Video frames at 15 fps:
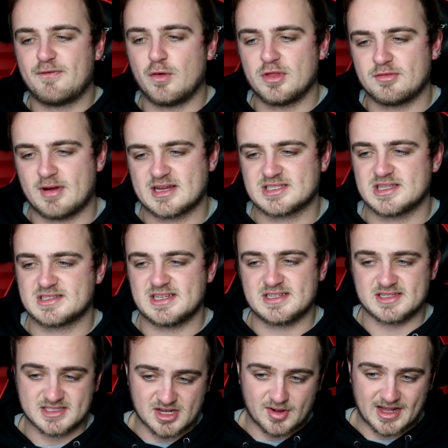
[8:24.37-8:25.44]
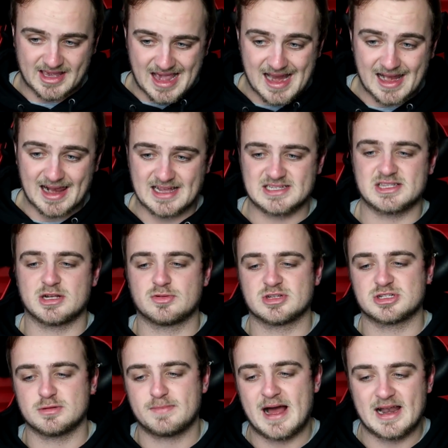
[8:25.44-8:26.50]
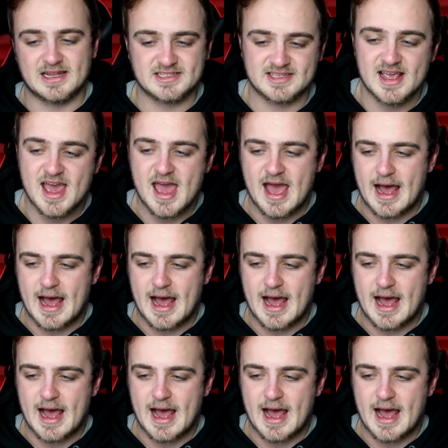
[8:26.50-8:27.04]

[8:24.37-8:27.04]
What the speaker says: for the rest of the season. So, again, less than Crystal Palace.